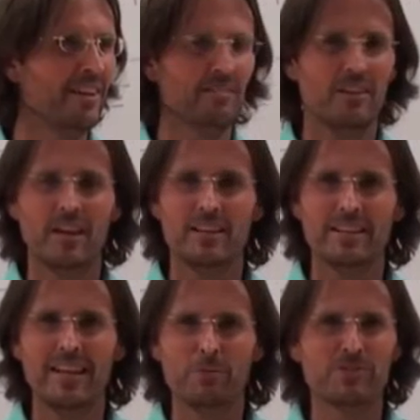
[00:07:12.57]
right,
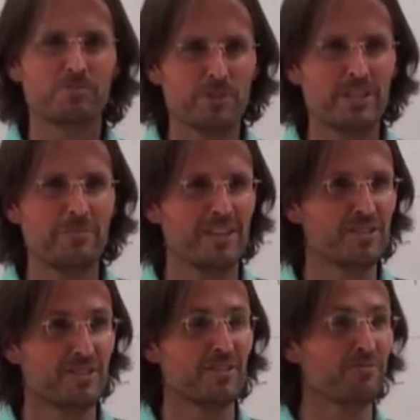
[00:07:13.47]
that was pretty much
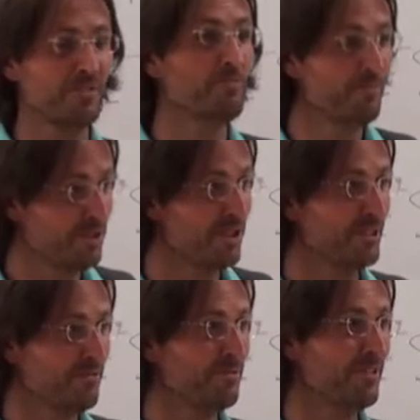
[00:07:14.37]
the flimsy of,